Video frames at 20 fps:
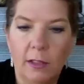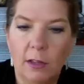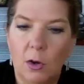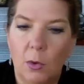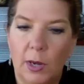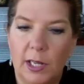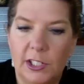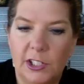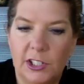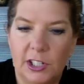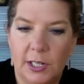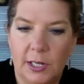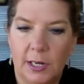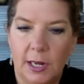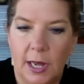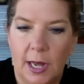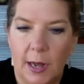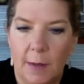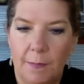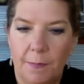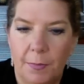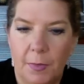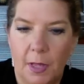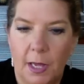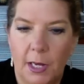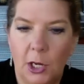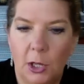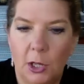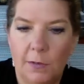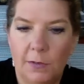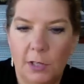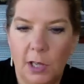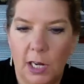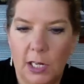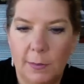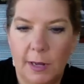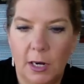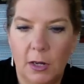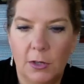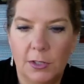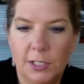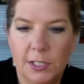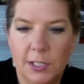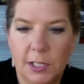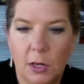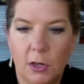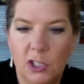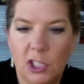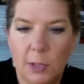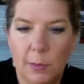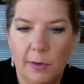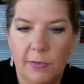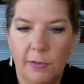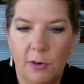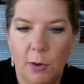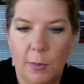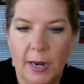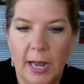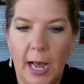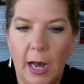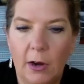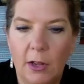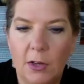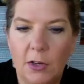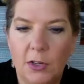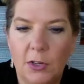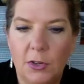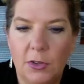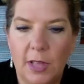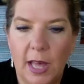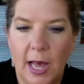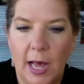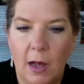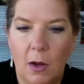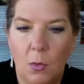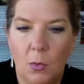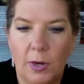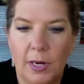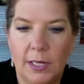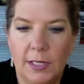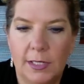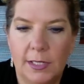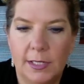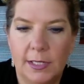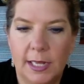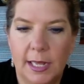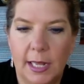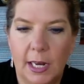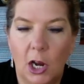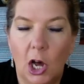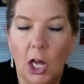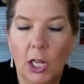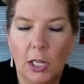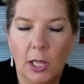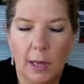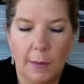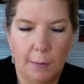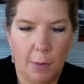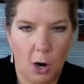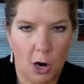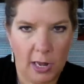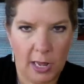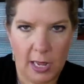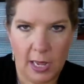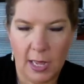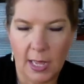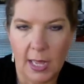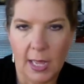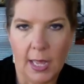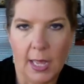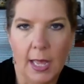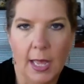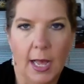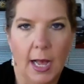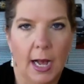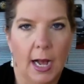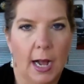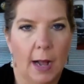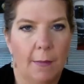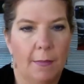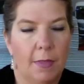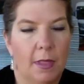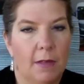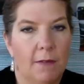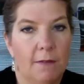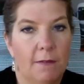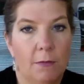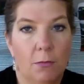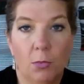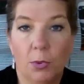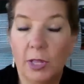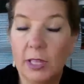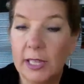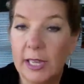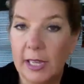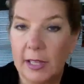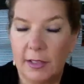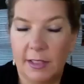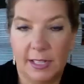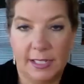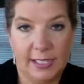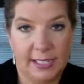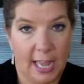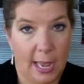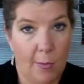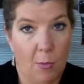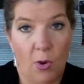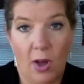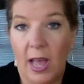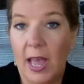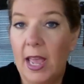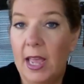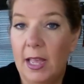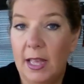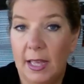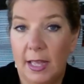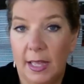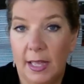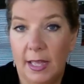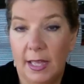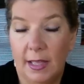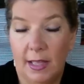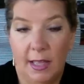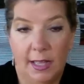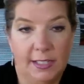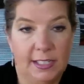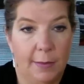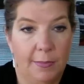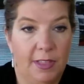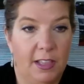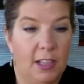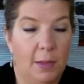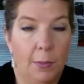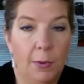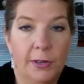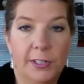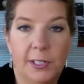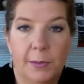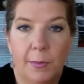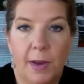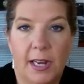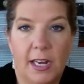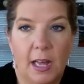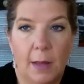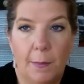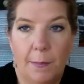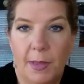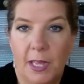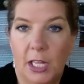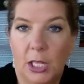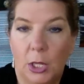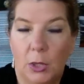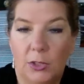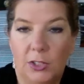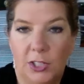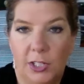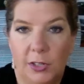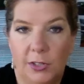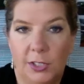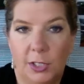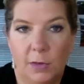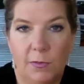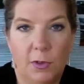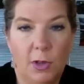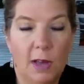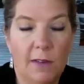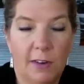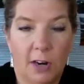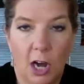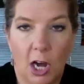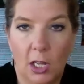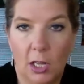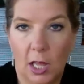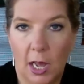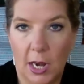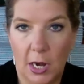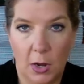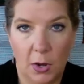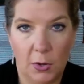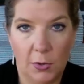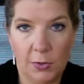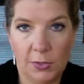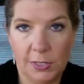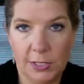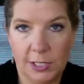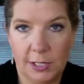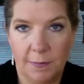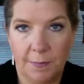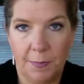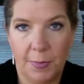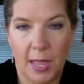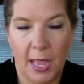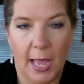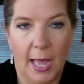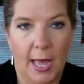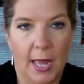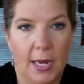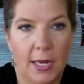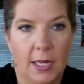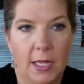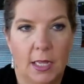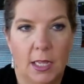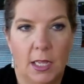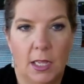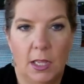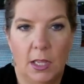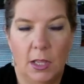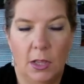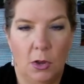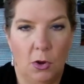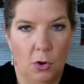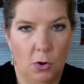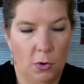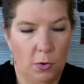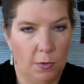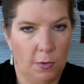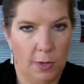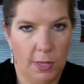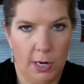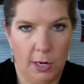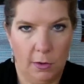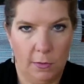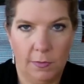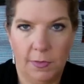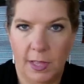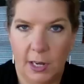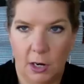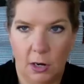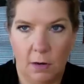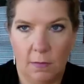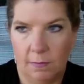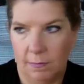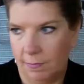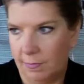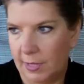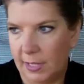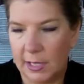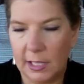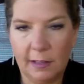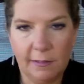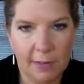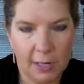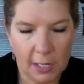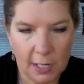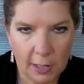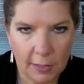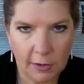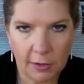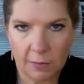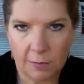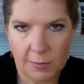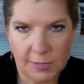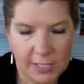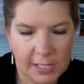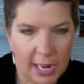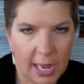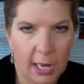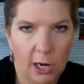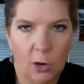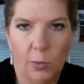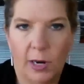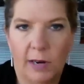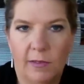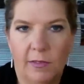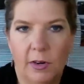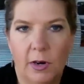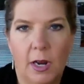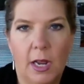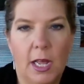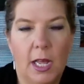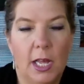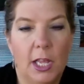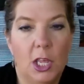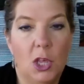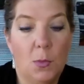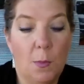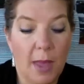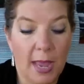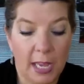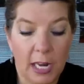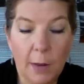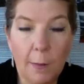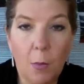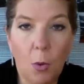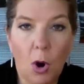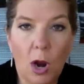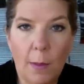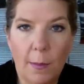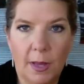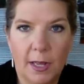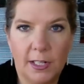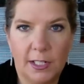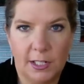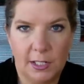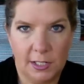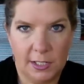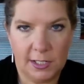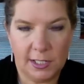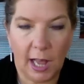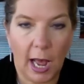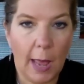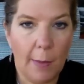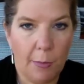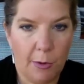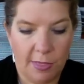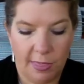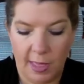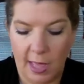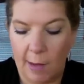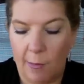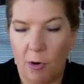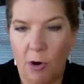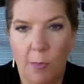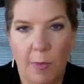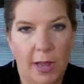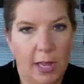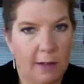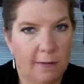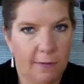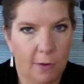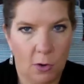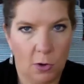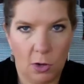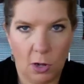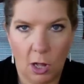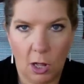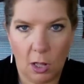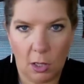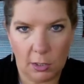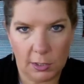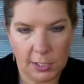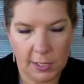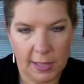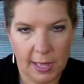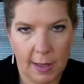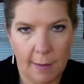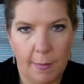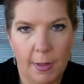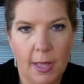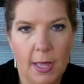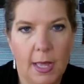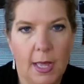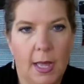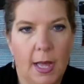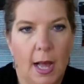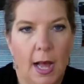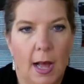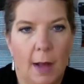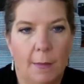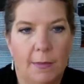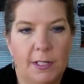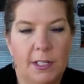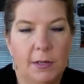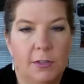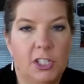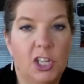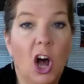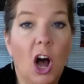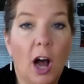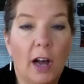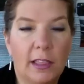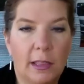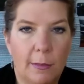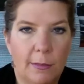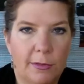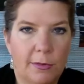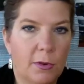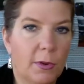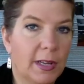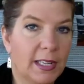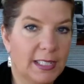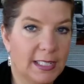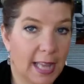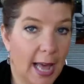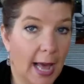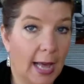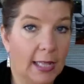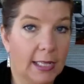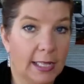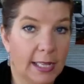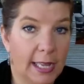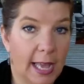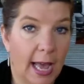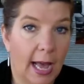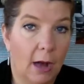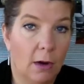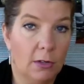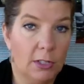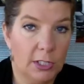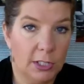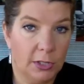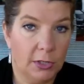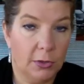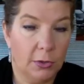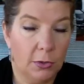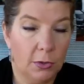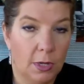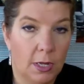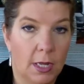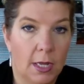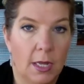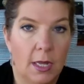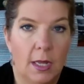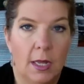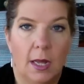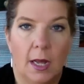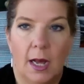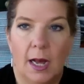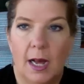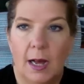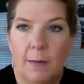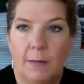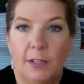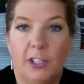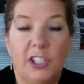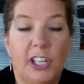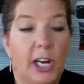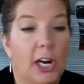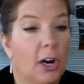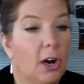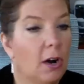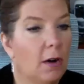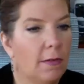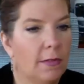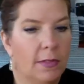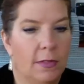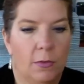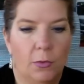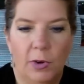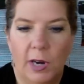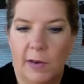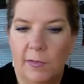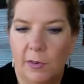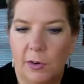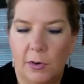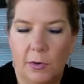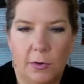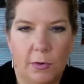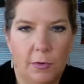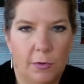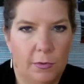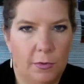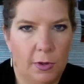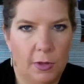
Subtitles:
other question. I know you've talked about hostess coaching before, but how do you do that when it's an online party? Really the same way, except that the person might not be close to you. So if you have an online host and they live in another state or whatever, you make an appointment to Skype with them or make a phone call to them to talk them through exactly how to share whatever